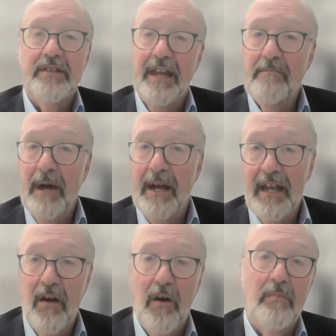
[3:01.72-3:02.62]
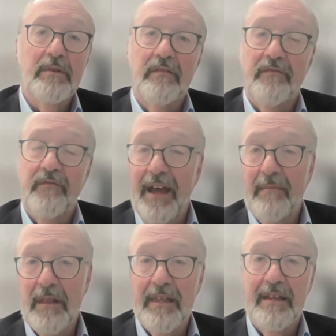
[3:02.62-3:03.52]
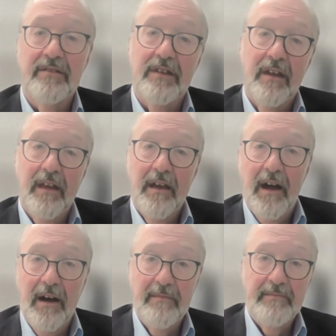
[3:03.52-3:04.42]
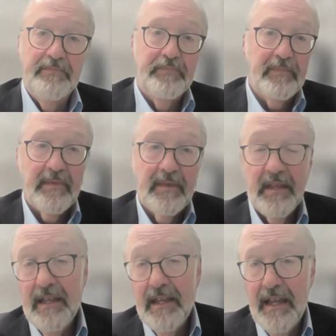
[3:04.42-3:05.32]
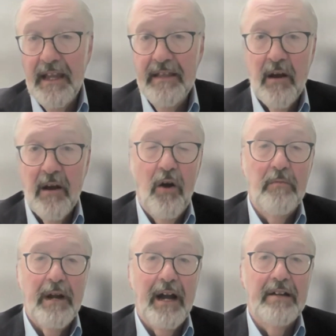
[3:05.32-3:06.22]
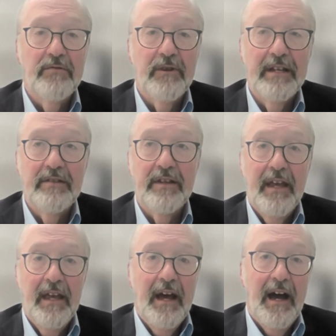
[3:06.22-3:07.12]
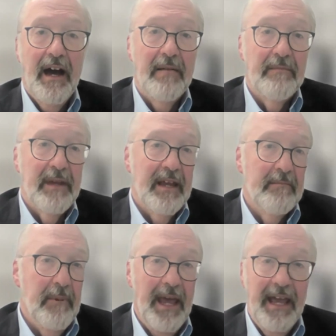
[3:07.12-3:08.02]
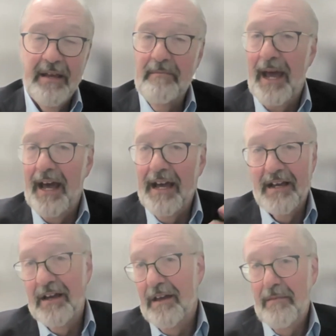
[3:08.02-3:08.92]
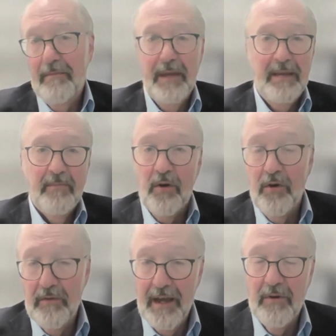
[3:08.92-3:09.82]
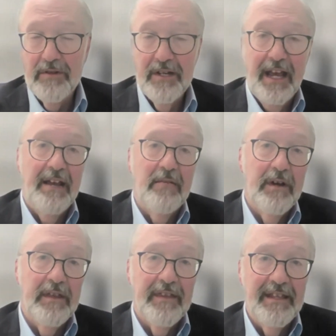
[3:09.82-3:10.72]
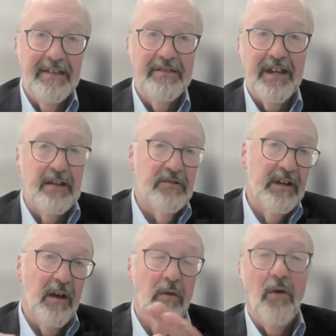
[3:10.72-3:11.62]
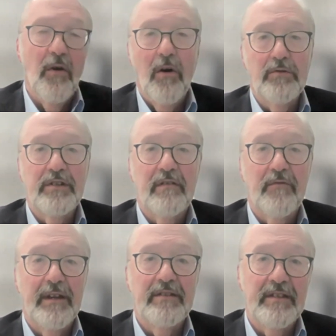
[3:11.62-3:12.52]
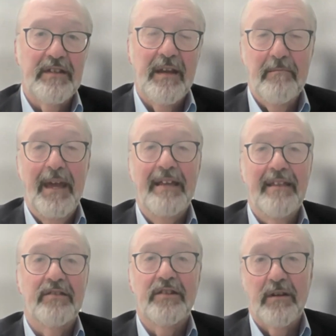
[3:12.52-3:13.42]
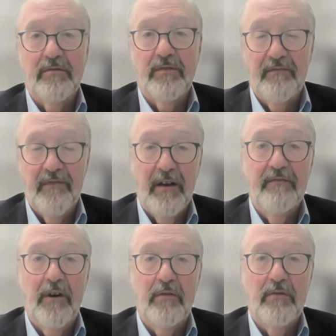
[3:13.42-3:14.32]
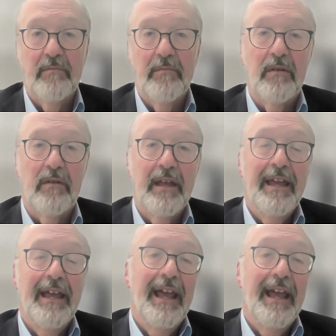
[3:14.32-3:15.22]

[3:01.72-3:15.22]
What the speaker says: to send money home to families in their home countries, paying back people who they were staying with in this country, a whole host of reasons that made these children very vulnerable